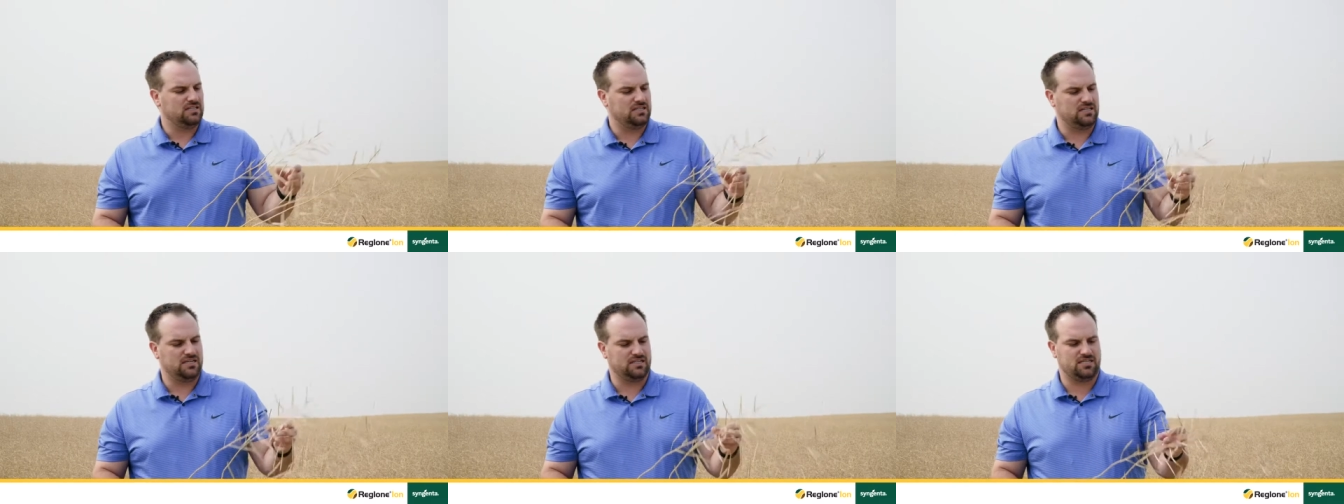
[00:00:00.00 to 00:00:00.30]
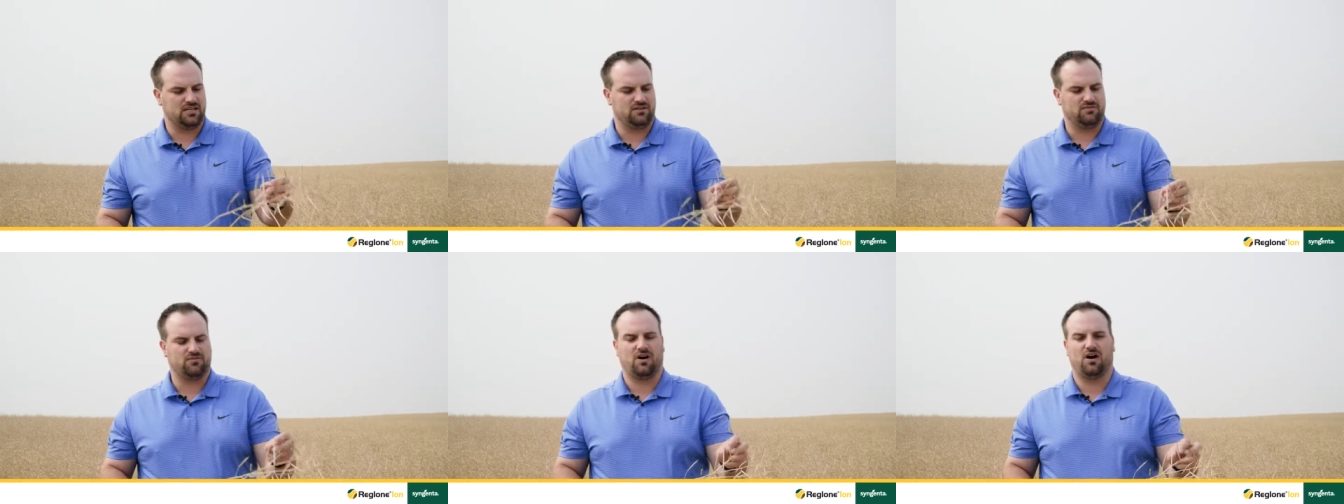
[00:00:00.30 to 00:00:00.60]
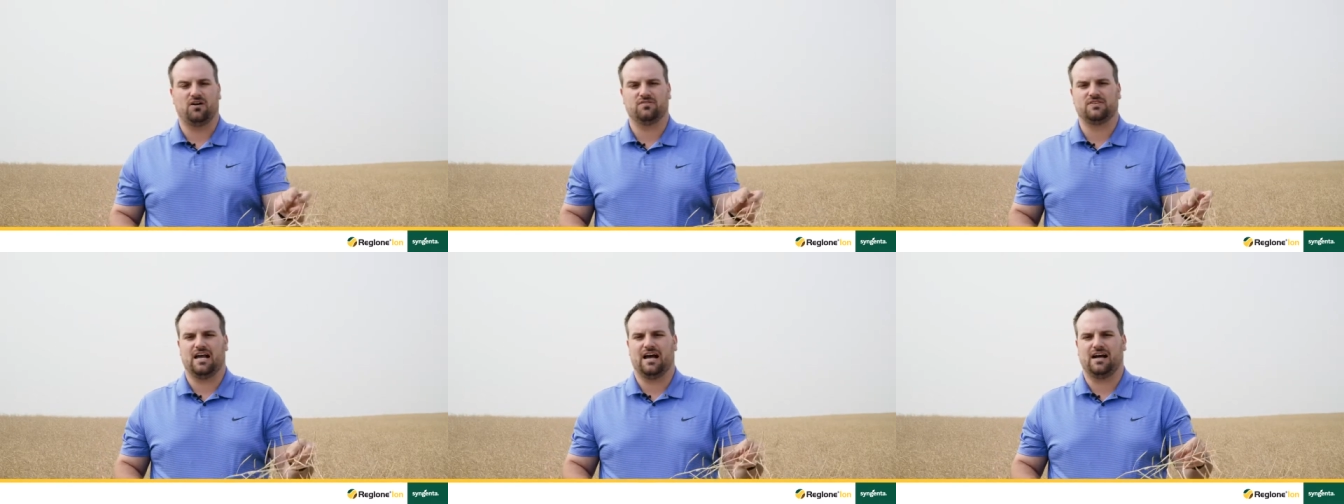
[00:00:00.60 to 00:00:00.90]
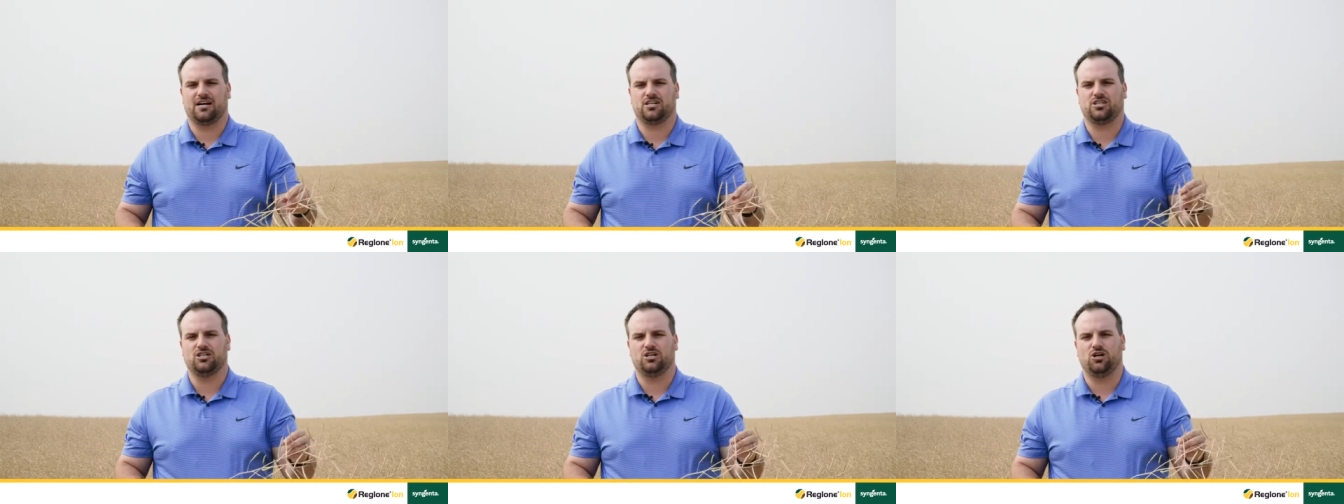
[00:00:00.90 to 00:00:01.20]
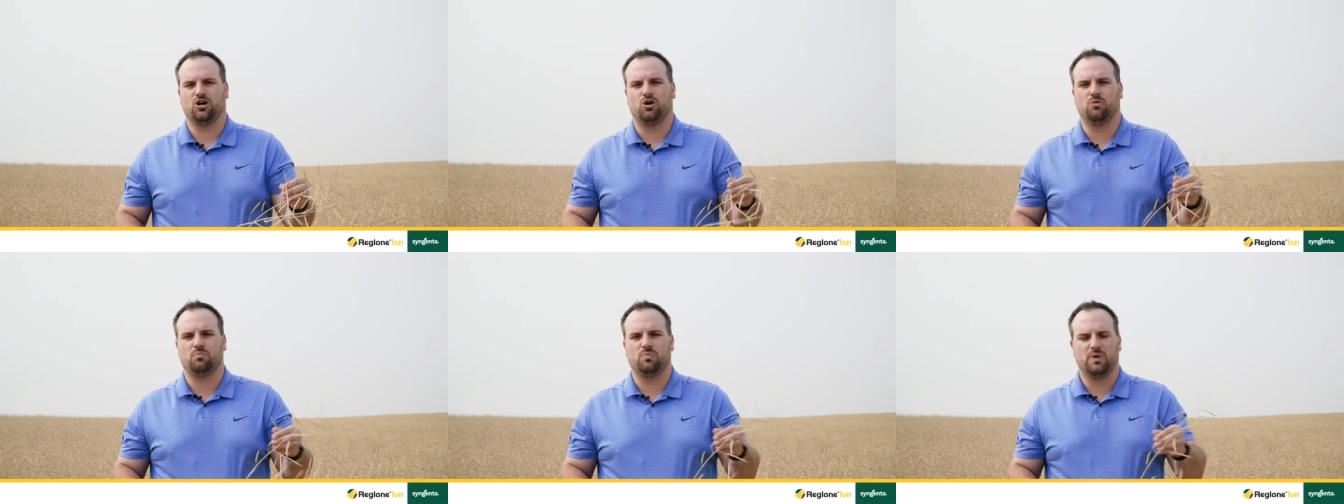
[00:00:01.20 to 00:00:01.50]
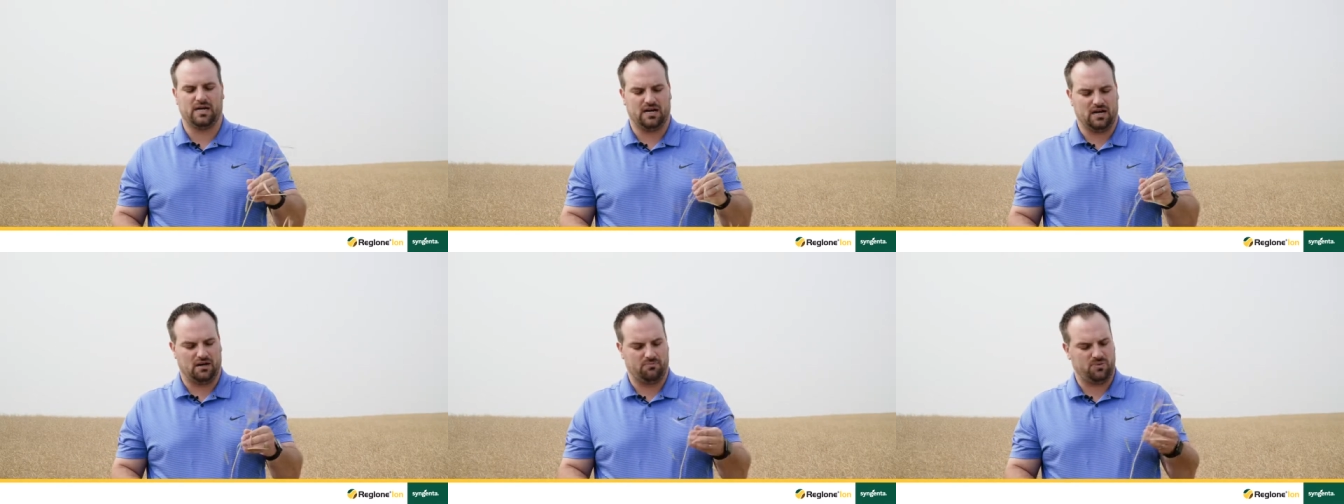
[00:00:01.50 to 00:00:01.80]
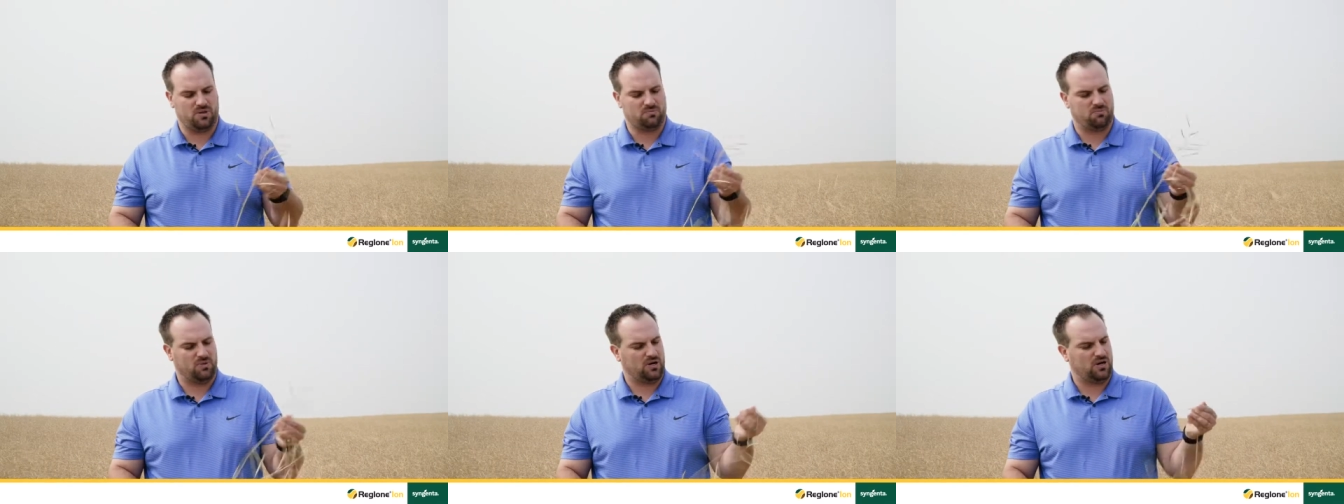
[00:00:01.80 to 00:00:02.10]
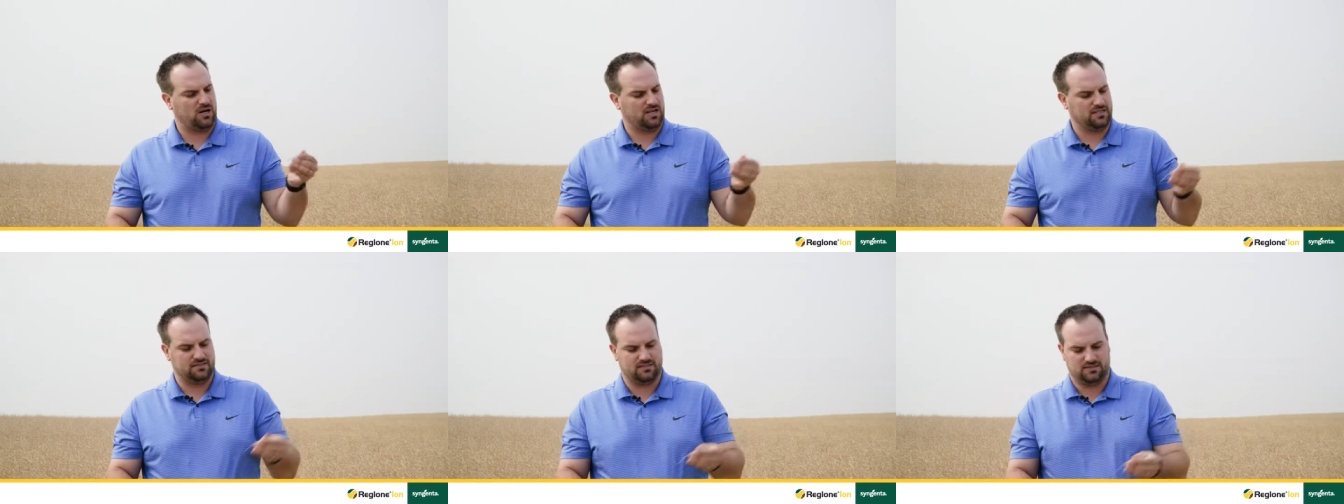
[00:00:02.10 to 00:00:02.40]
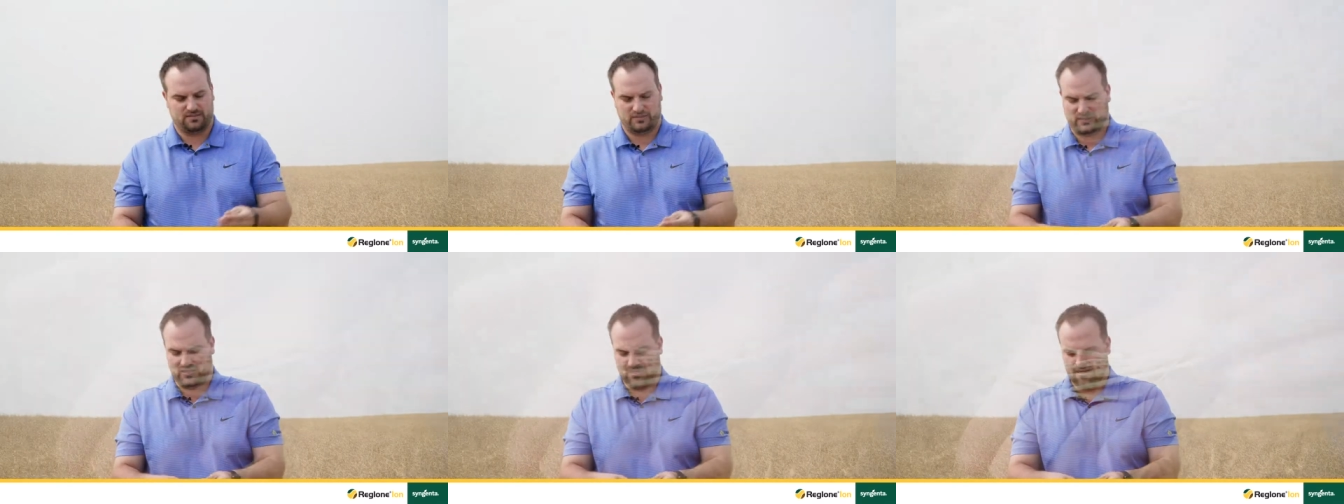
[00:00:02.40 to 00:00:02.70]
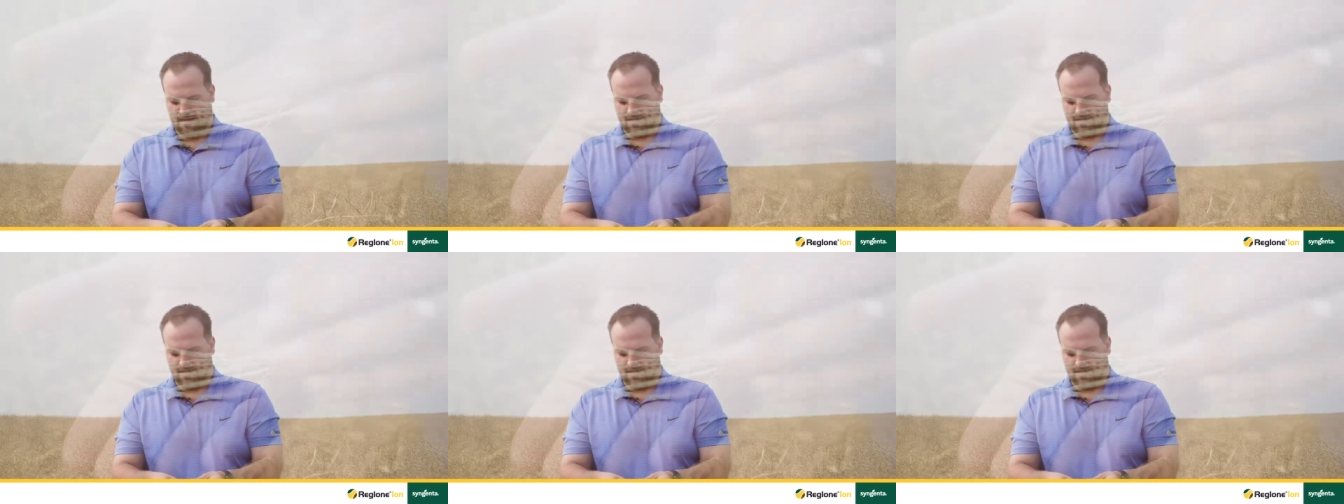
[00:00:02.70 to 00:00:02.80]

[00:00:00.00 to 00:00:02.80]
This involves actually opening up the pods